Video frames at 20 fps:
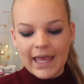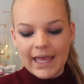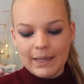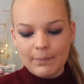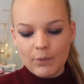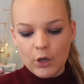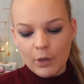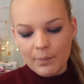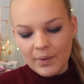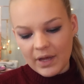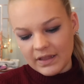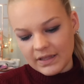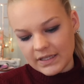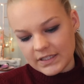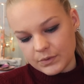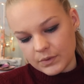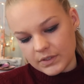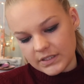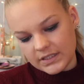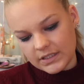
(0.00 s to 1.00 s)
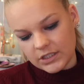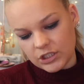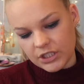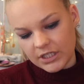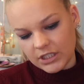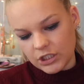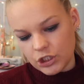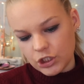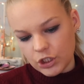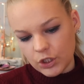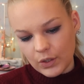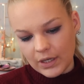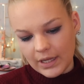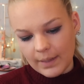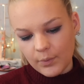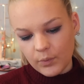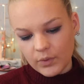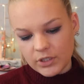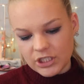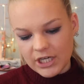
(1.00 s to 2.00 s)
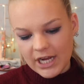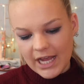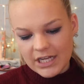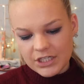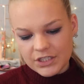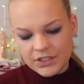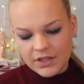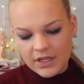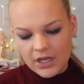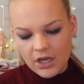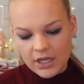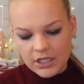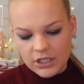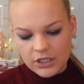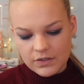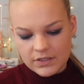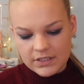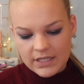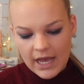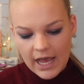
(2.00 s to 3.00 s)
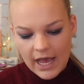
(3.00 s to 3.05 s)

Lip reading: came up, and this one is in the shade Tulip, which I actually think I used to